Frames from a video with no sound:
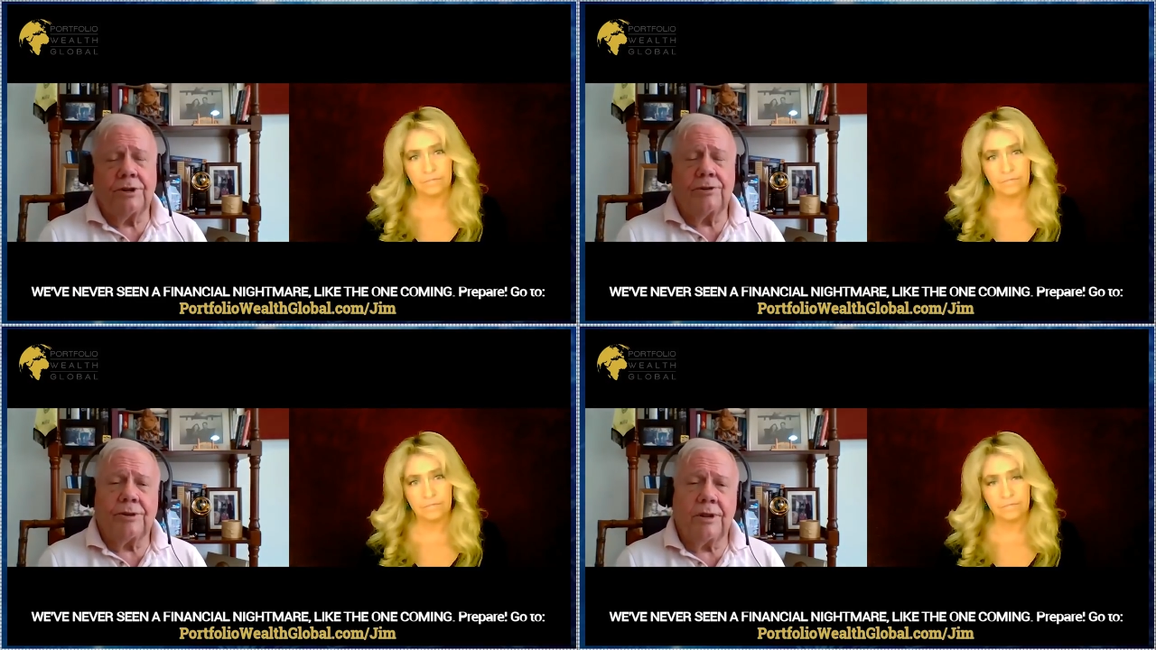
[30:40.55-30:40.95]

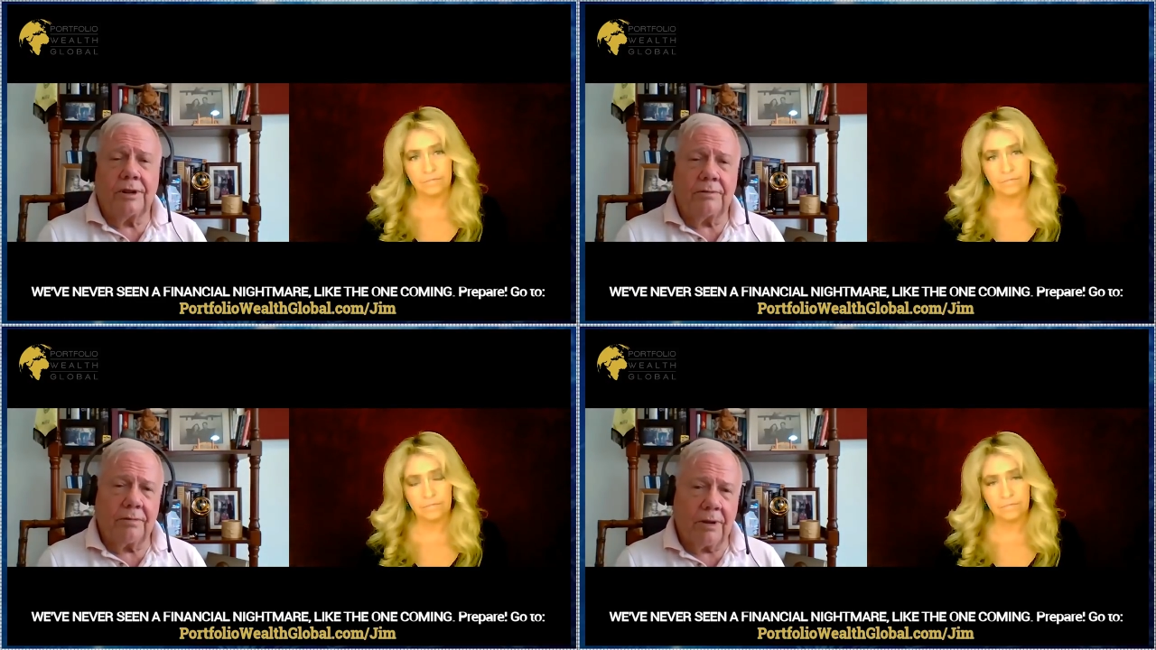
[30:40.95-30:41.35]
Speaker 1: that
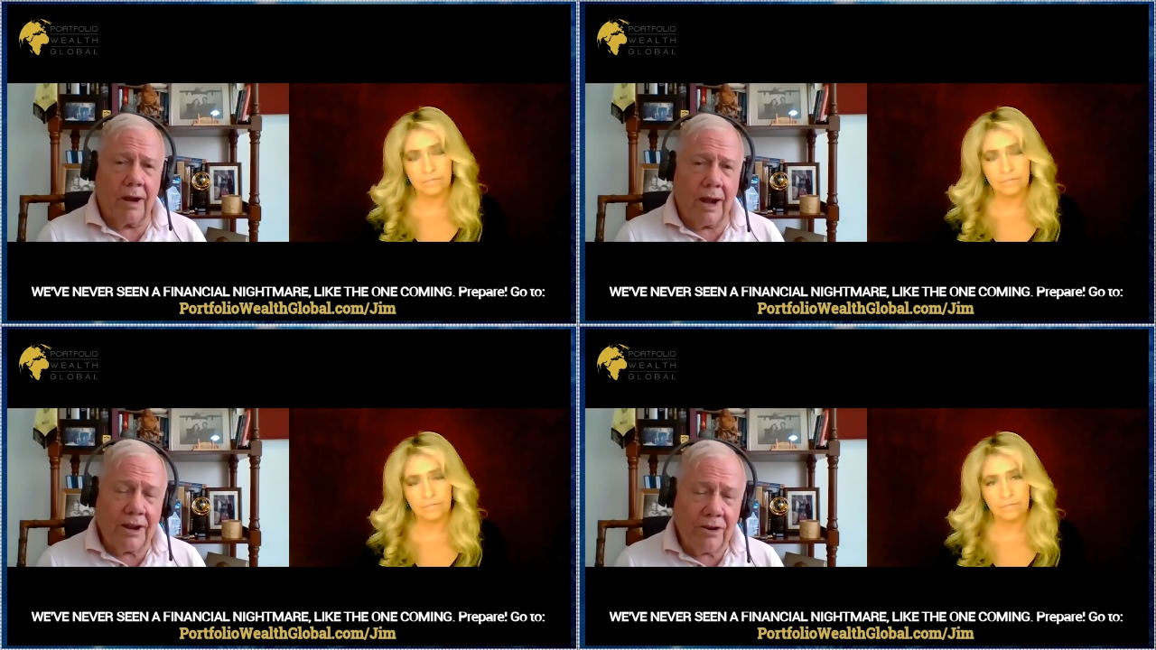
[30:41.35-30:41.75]

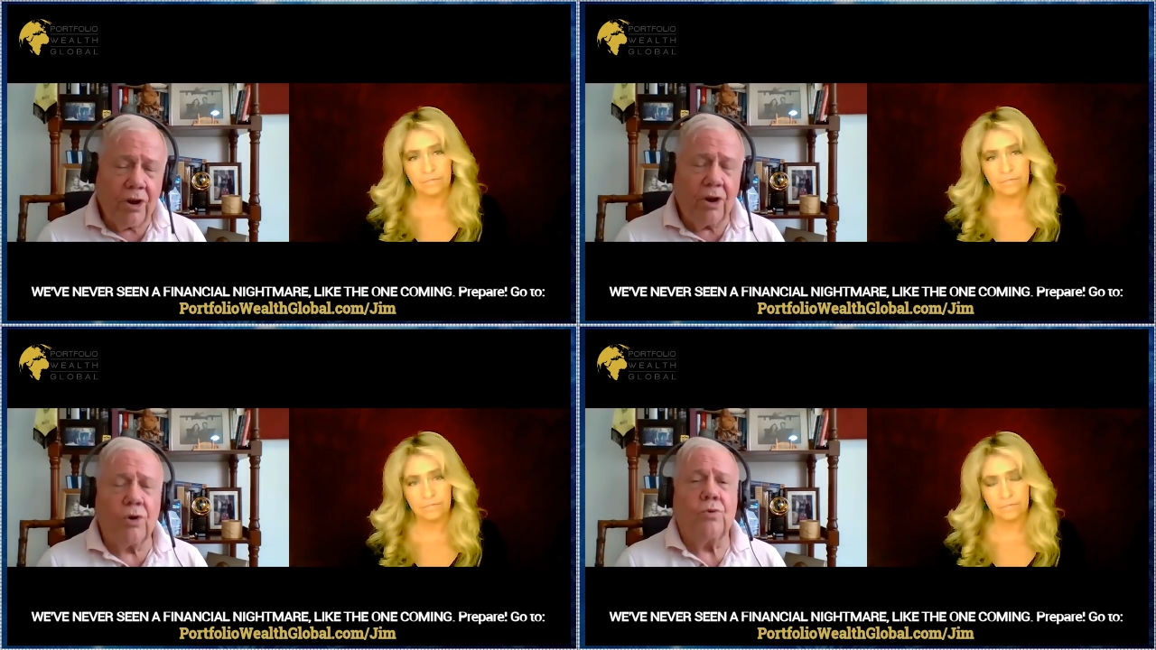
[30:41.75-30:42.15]
I
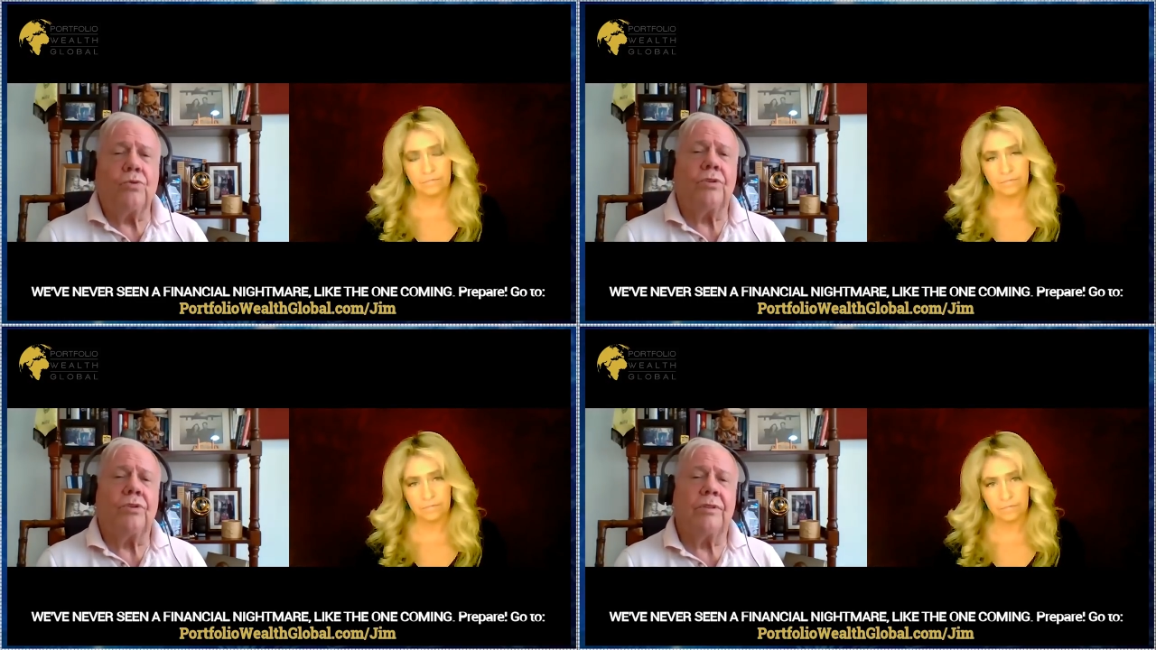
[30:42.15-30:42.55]
know
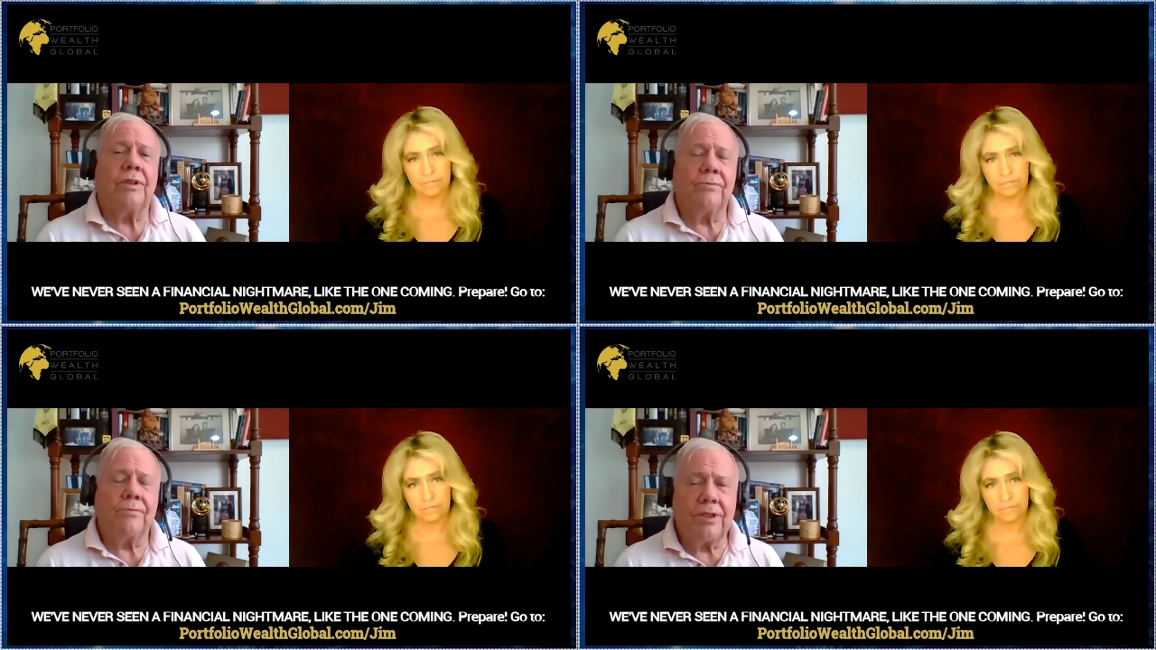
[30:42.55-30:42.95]
that
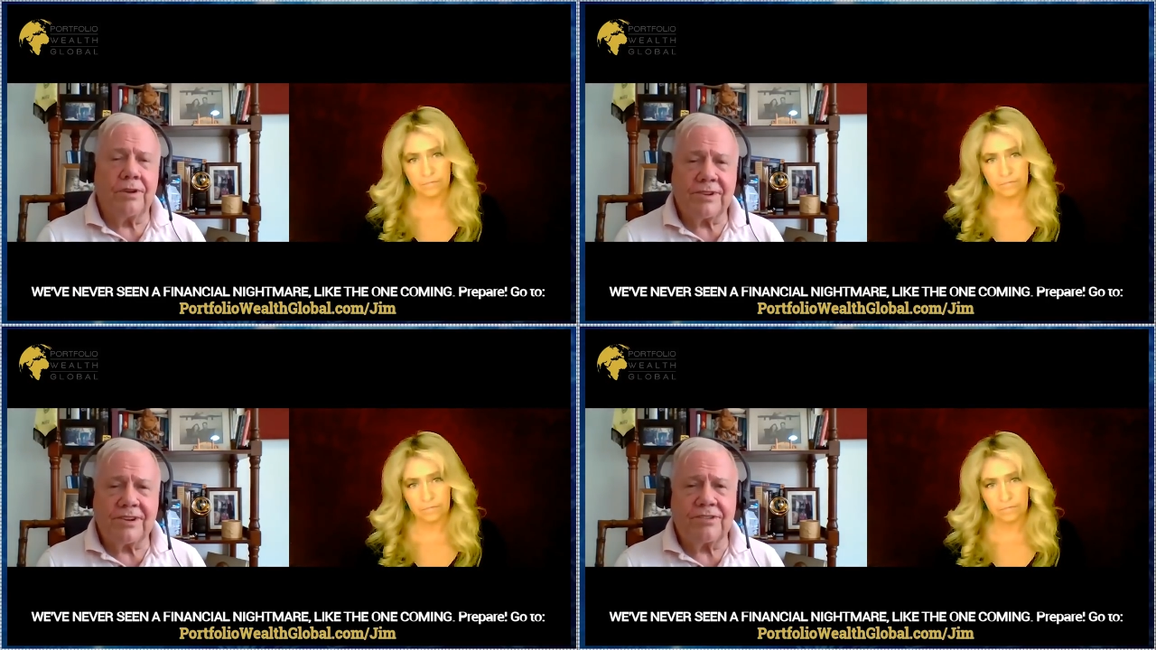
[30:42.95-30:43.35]
when the
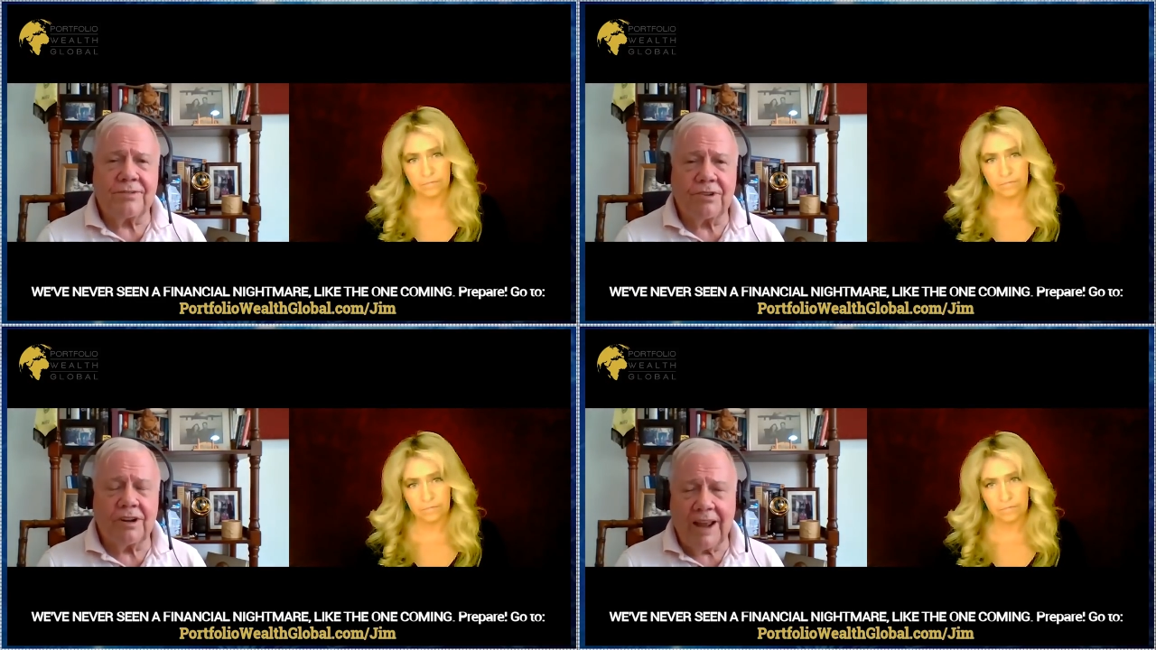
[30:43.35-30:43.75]
system
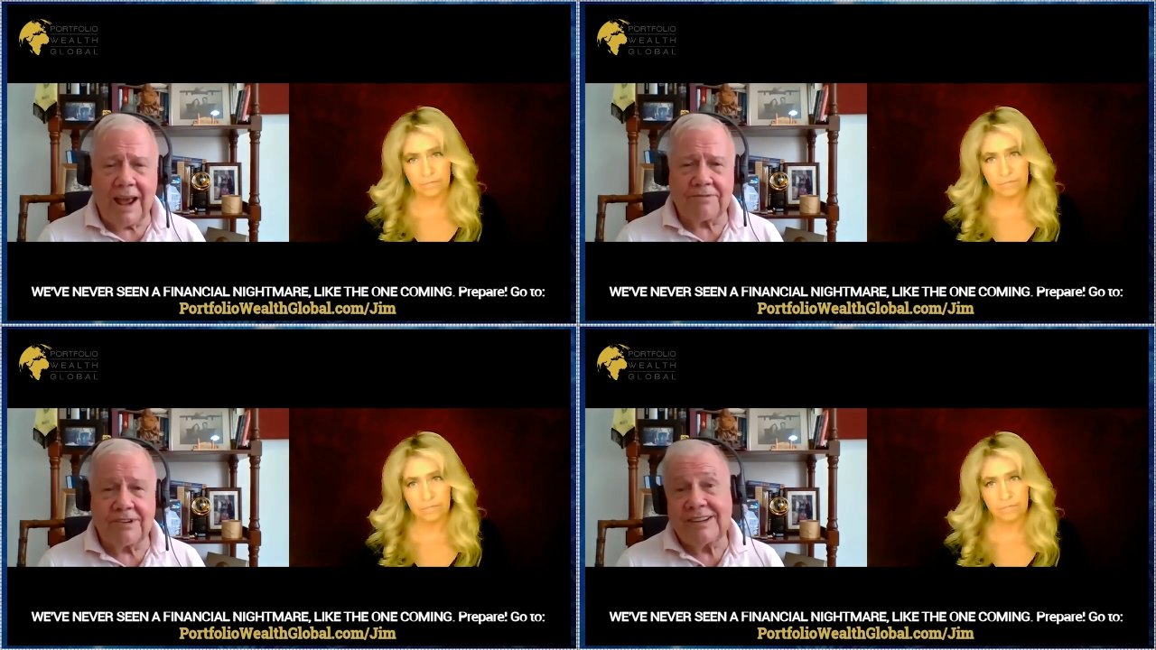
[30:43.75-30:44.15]

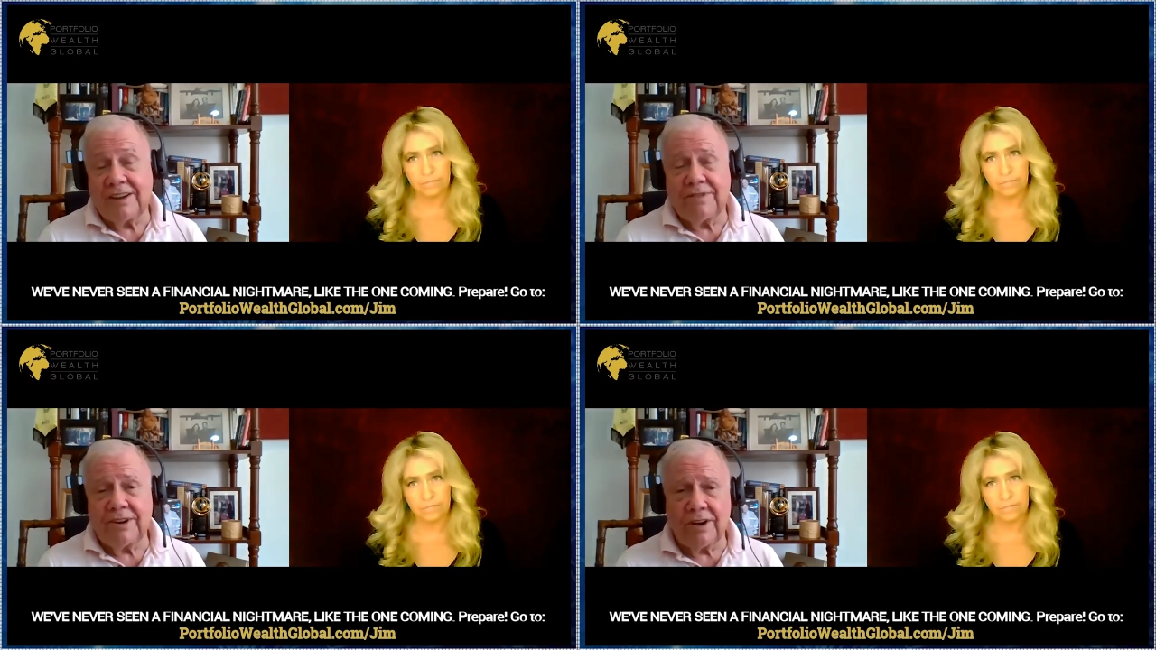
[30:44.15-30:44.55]
collapses, if
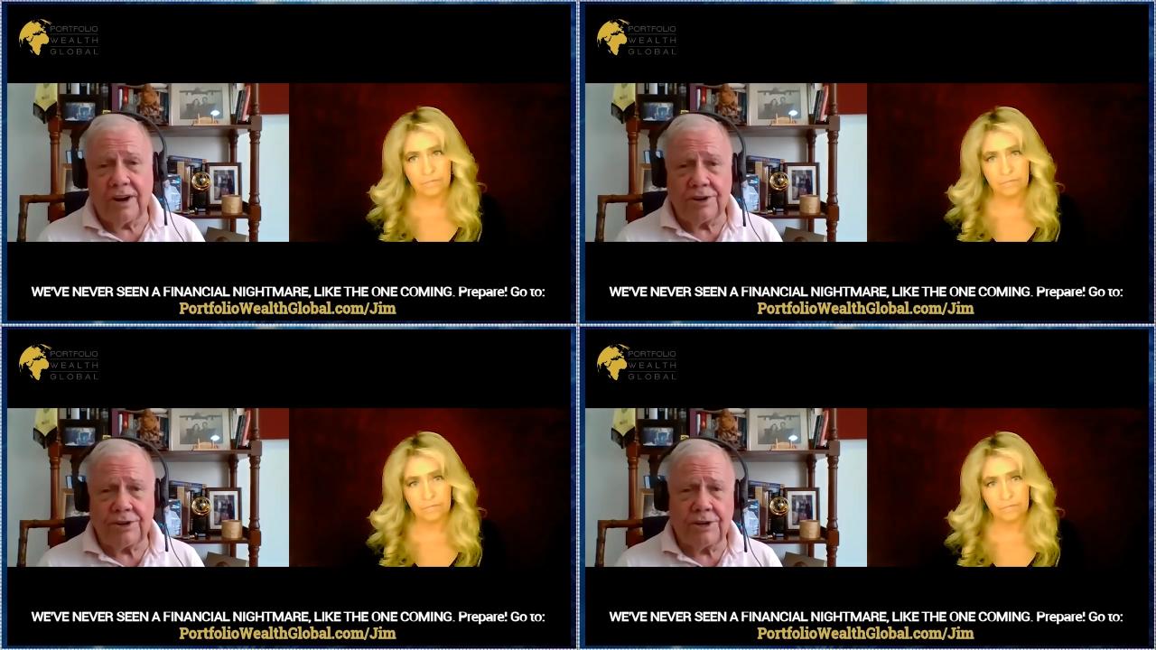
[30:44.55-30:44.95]
it
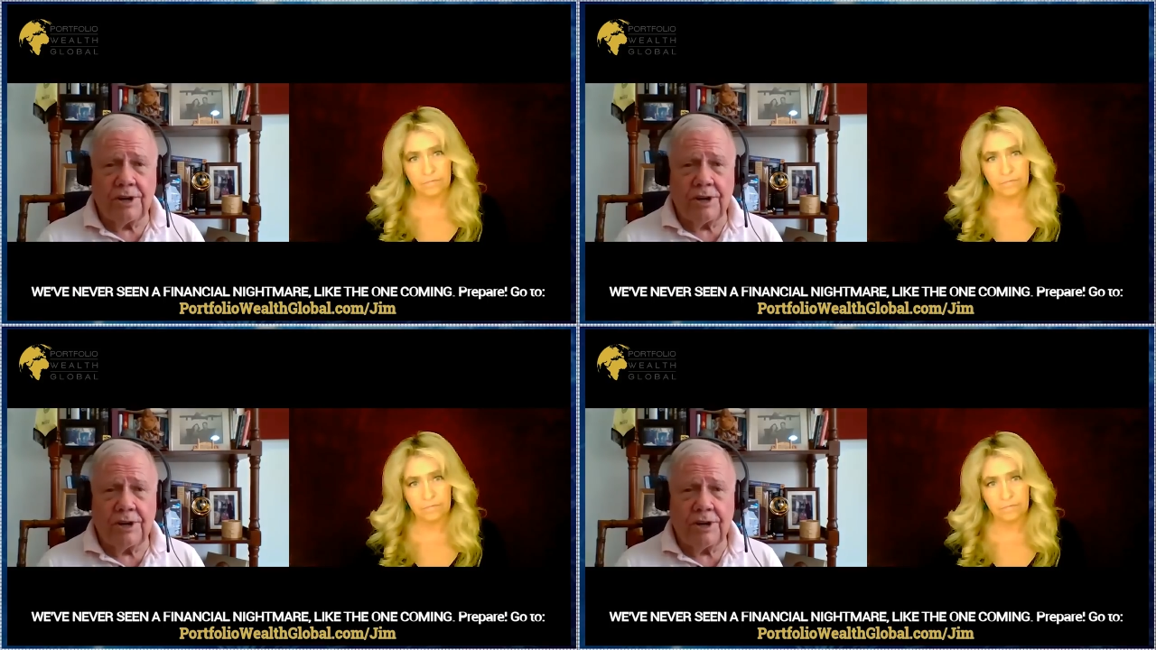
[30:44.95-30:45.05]
does,